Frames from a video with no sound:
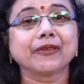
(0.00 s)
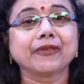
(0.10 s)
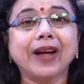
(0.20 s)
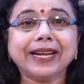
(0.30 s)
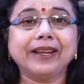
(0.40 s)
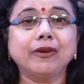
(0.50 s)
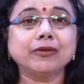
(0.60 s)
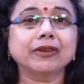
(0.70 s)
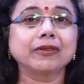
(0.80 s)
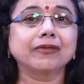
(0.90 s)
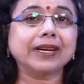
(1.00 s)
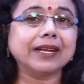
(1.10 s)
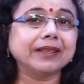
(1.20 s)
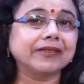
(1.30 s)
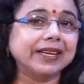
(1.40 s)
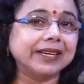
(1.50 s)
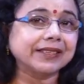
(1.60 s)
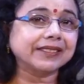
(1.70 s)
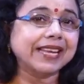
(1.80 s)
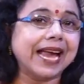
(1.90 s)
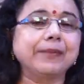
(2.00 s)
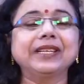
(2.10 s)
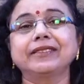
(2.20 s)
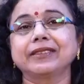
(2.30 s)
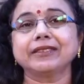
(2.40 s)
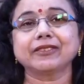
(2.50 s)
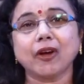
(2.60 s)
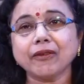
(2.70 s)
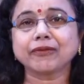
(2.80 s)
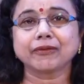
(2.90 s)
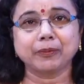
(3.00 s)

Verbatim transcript: find out what are the various dimensions of